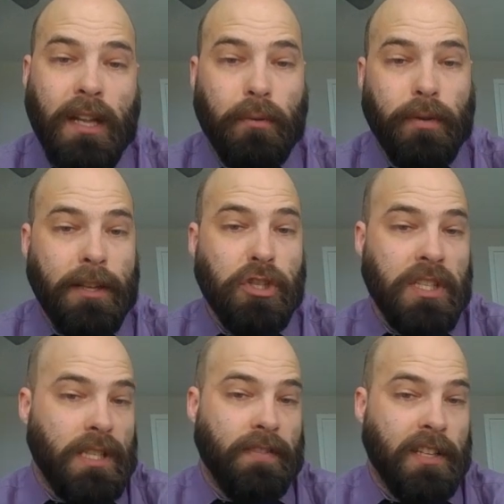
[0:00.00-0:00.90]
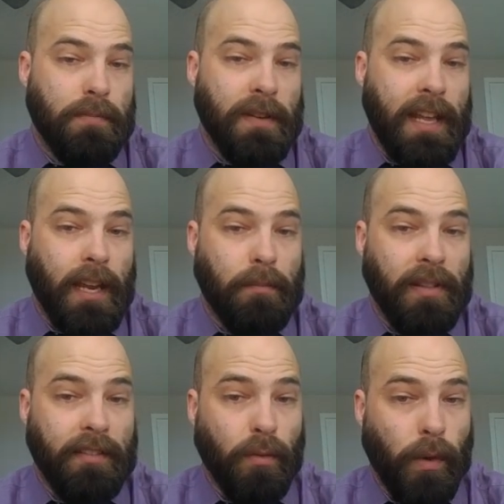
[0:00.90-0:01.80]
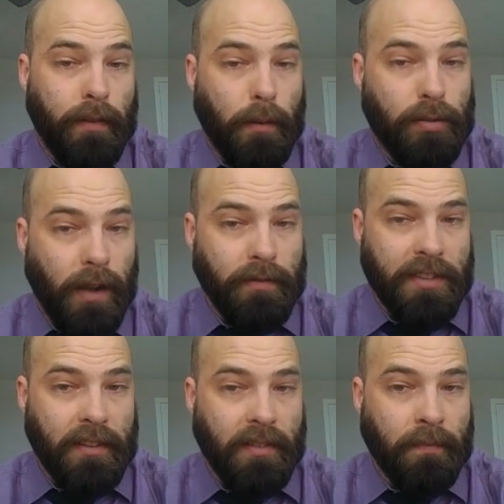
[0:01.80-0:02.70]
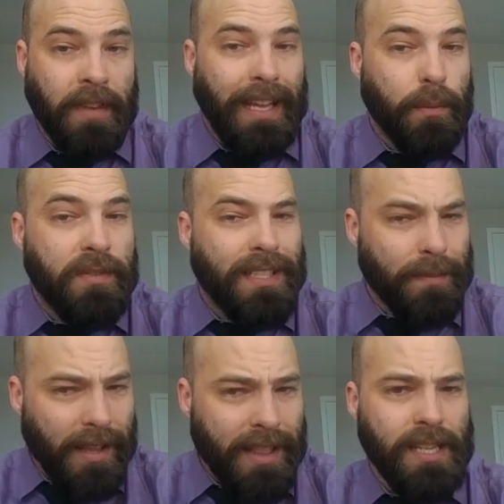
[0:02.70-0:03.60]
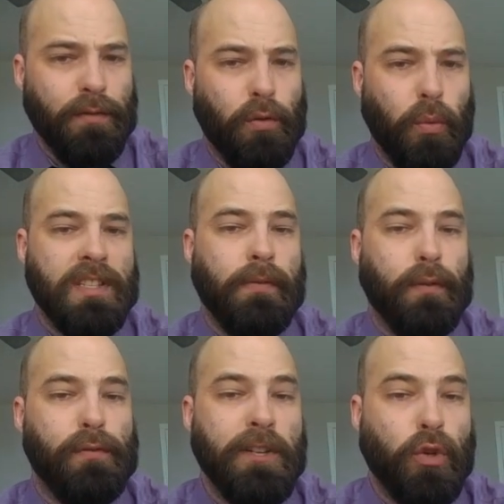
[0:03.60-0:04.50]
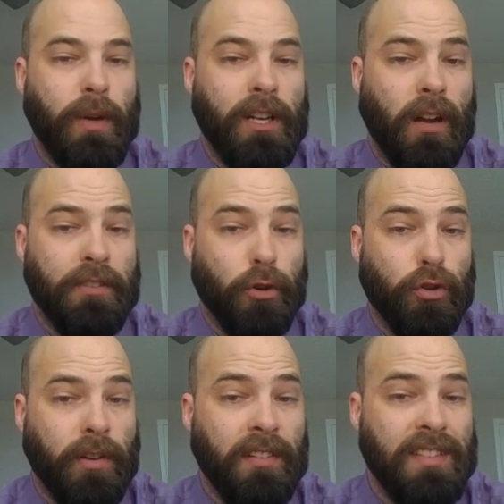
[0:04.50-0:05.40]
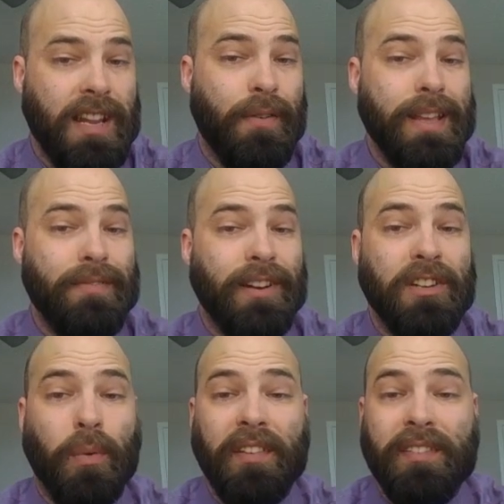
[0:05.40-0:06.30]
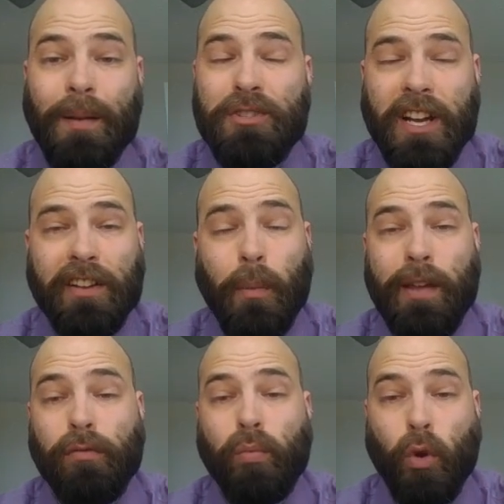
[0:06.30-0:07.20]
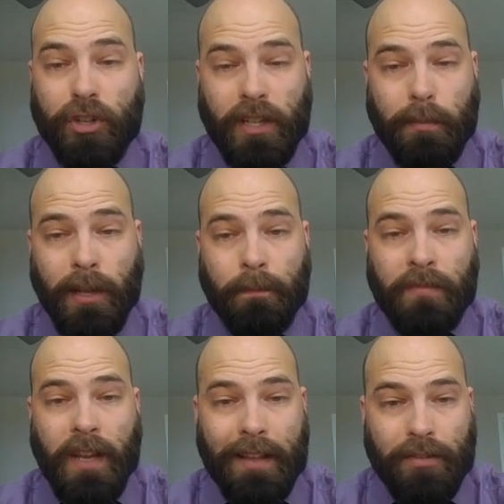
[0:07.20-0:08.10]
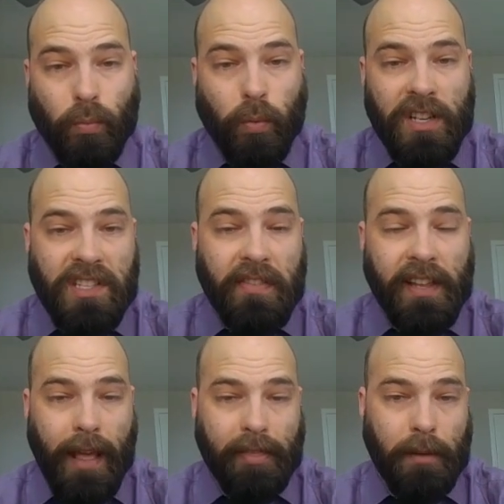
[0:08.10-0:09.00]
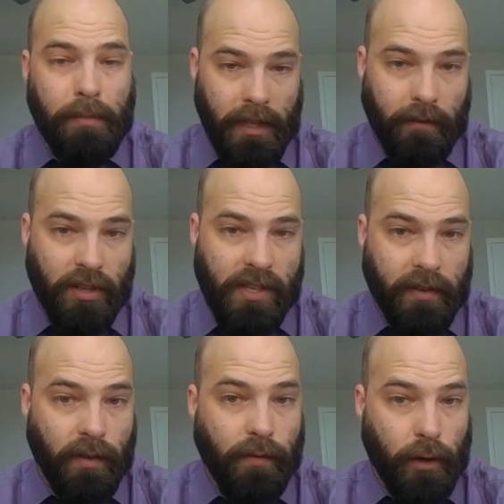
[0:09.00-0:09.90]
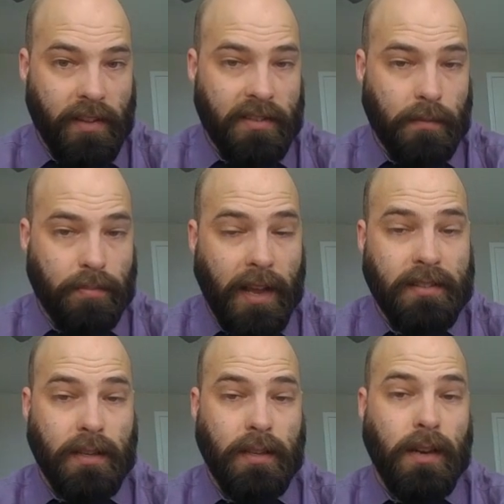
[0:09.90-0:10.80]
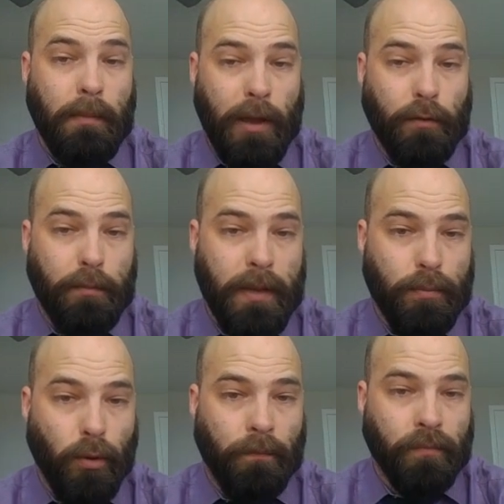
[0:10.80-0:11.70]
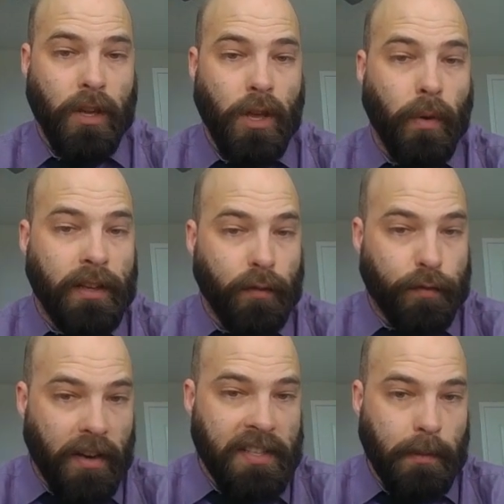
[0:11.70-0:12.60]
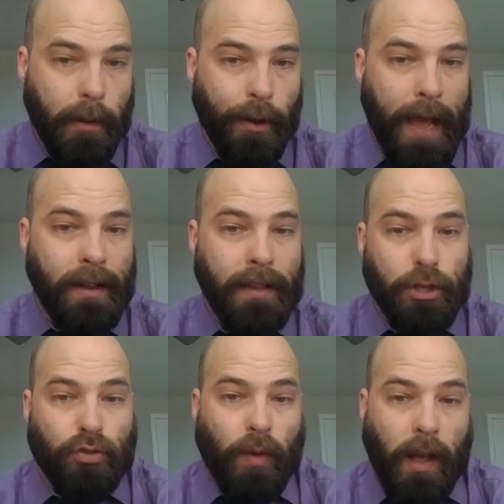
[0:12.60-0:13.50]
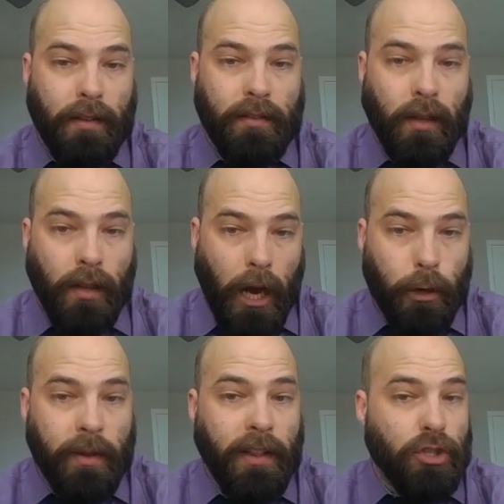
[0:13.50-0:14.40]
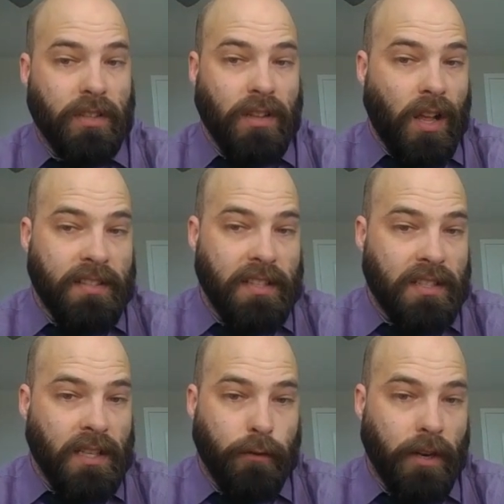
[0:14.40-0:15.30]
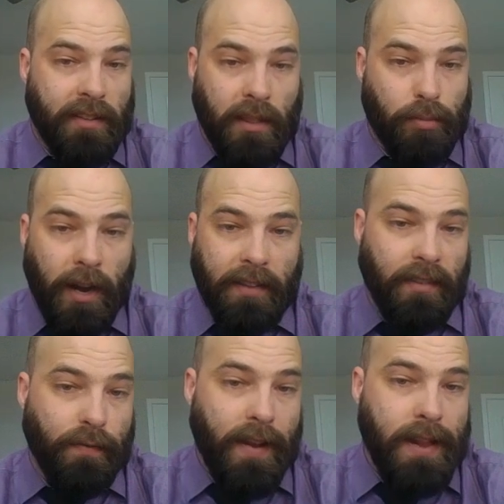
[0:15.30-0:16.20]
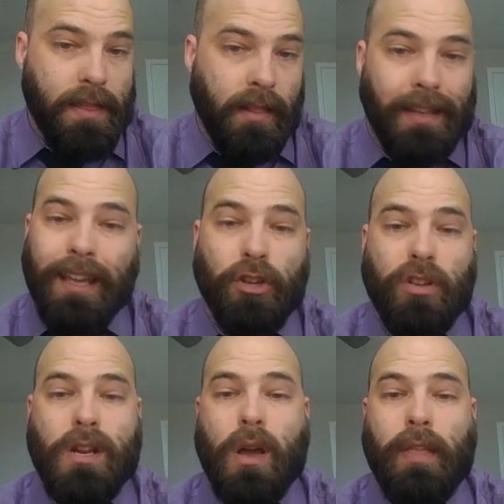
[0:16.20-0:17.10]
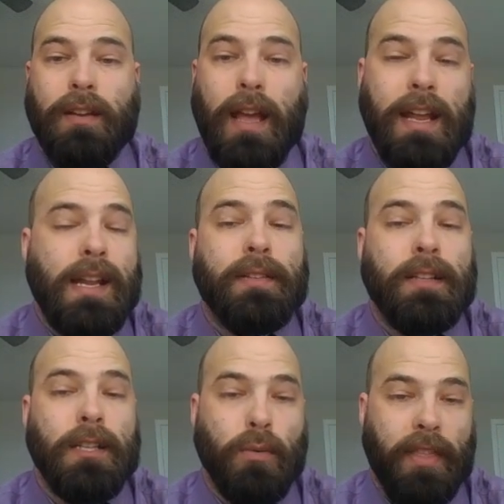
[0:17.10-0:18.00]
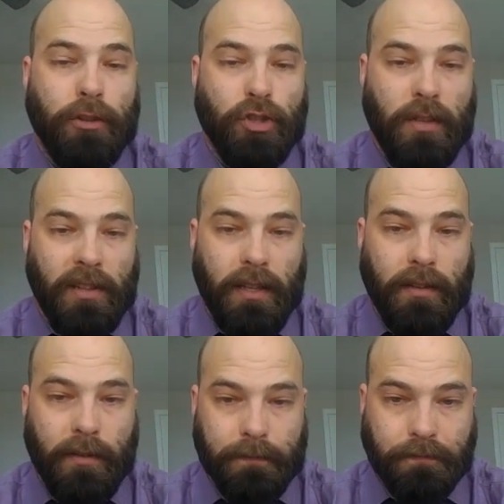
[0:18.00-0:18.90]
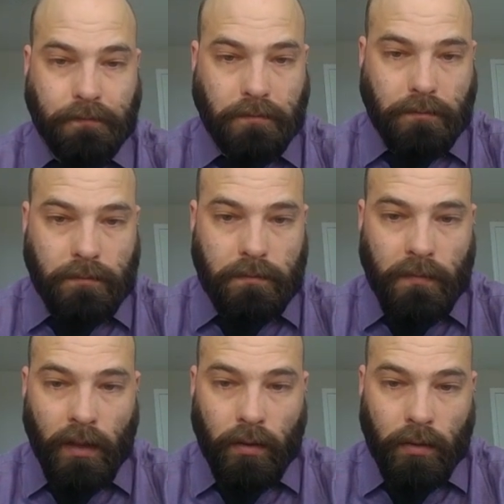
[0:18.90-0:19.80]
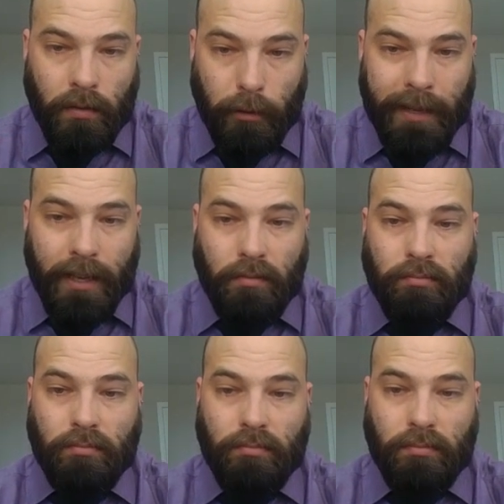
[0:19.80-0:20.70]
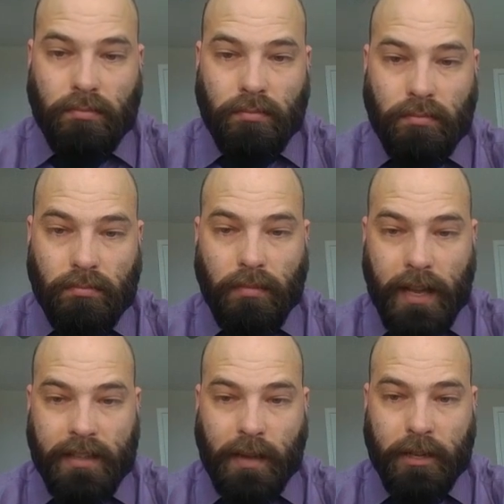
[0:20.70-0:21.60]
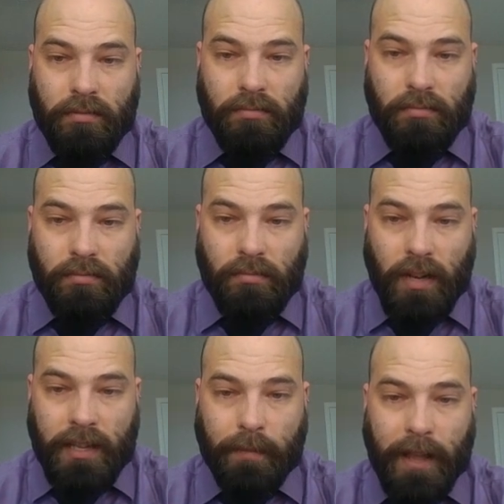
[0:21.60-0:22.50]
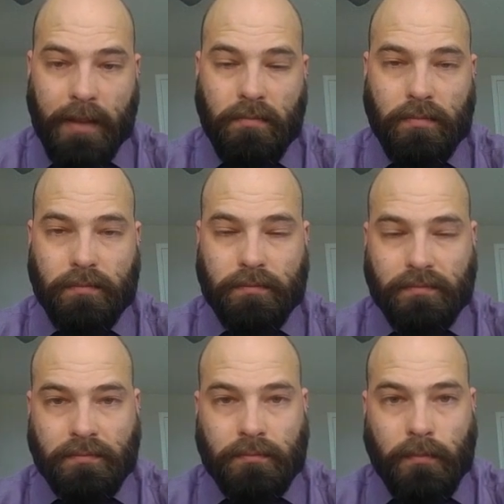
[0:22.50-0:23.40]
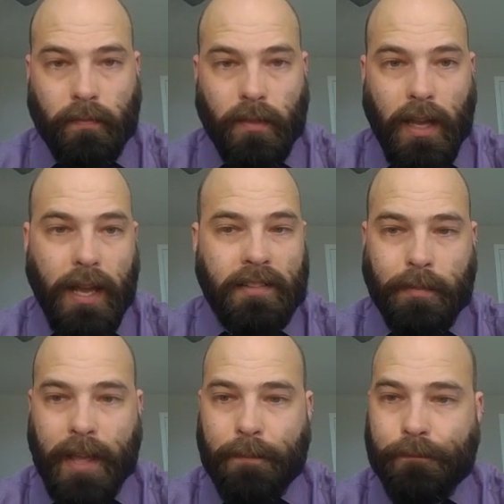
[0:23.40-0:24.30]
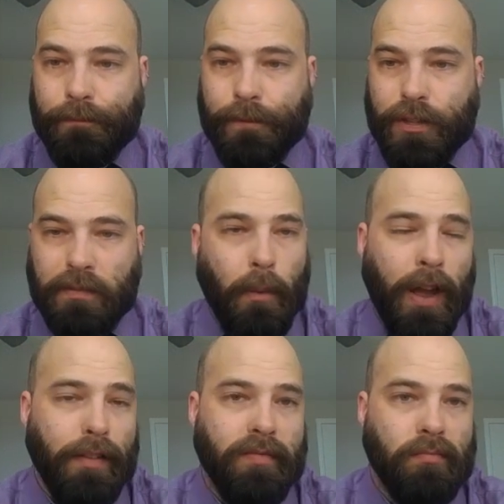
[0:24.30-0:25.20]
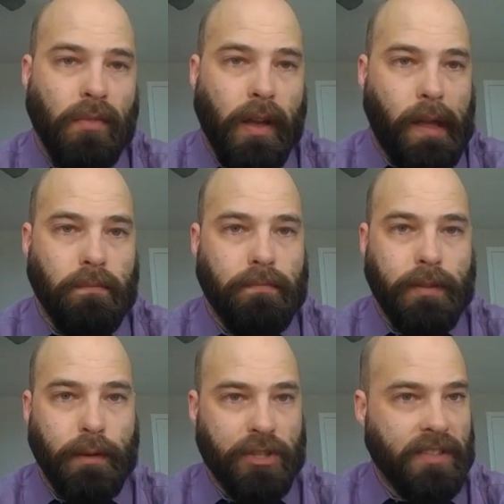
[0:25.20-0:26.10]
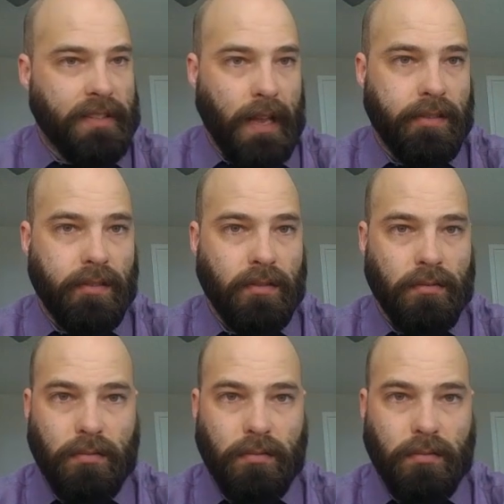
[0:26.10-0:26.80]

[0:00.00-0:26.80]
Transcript: that a religious shift has been taking place in one of our provinces. It would seem that the influence of our French Queen Consort trickles down even into our subjects' way of worship, as the words of the Catholic believers have converted a surprising amount of people. When confronted about it, Adelaide shrugs, arguing that she has long since converted to the Protestant faith and the king should know that. I had nothing to do with this, she pleads. So be it. I accept her. I accept that. I accept that. She's my wife. I believe what she says.